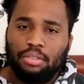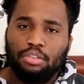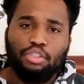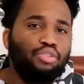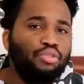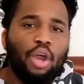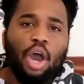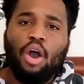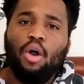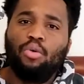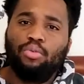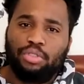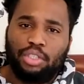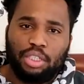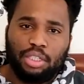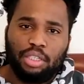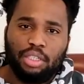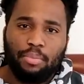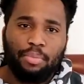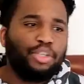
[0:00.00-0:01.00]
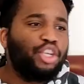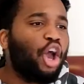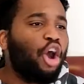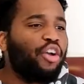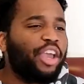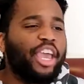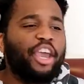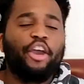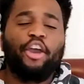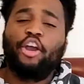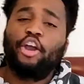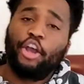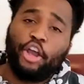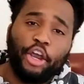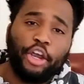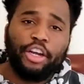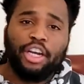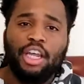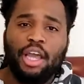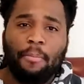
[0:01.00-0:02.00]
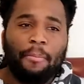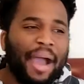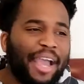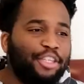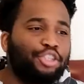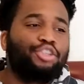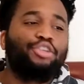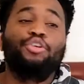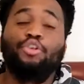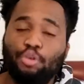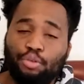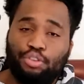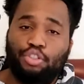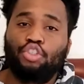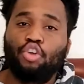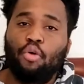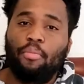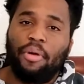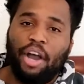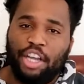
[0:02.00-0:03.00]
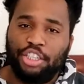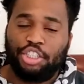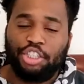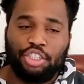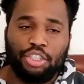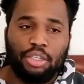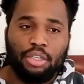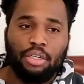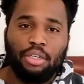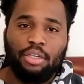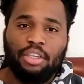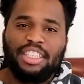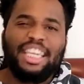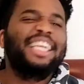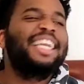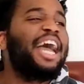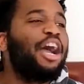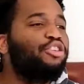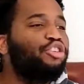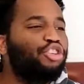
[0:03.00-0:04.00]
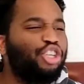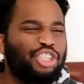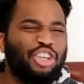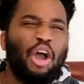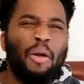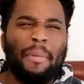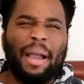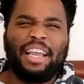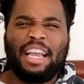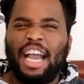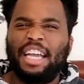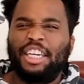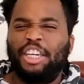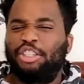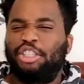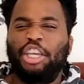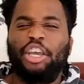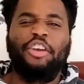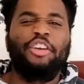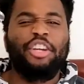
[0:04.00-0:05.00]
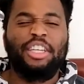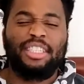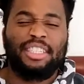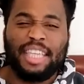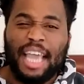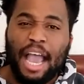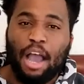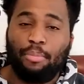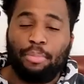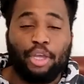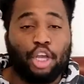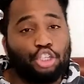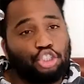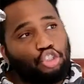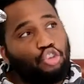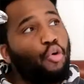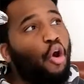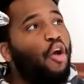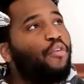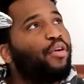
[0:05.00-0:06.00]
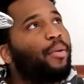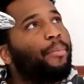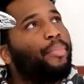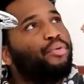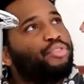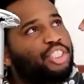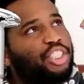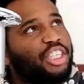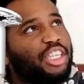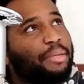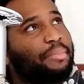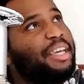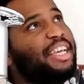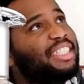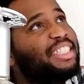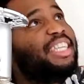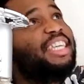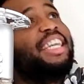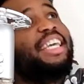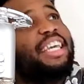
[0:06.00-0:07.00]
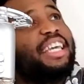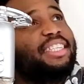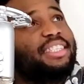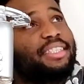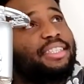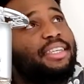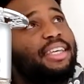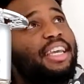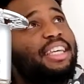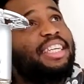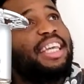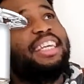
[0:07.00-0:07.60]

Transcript: You don't. But y'all get hurt by truth so much that now you just, oh my God, they're tearing us down because you overboosted them to this.